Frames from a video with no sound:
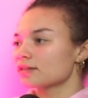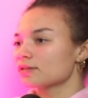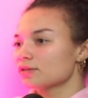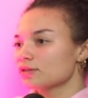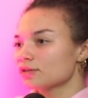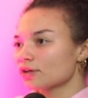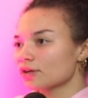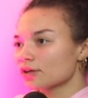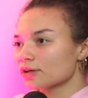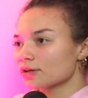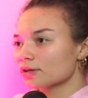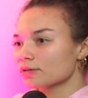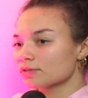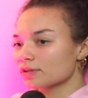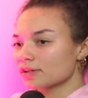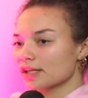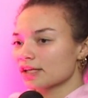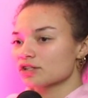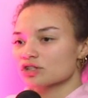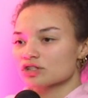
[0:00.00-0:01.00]
your
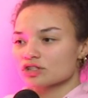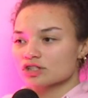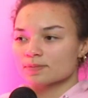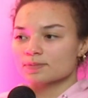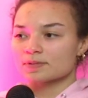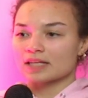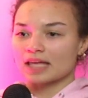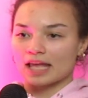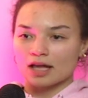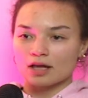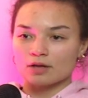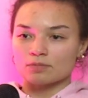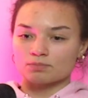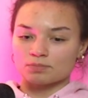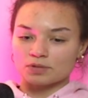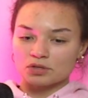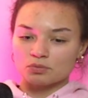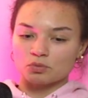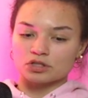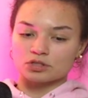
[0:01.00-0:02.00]
relationships can't
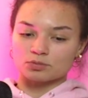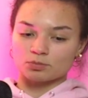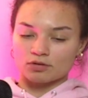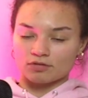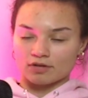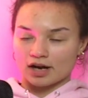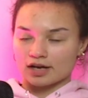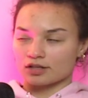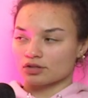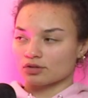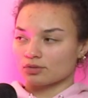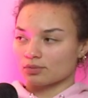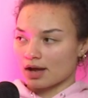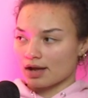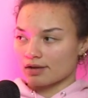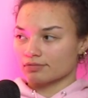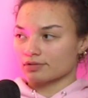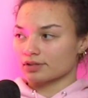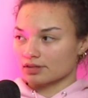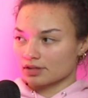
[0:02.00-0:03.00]
be what's providing you
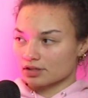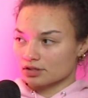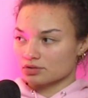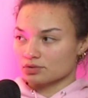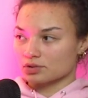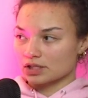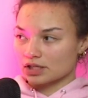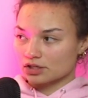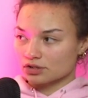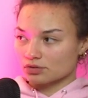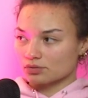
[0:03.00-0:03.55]
everything you need.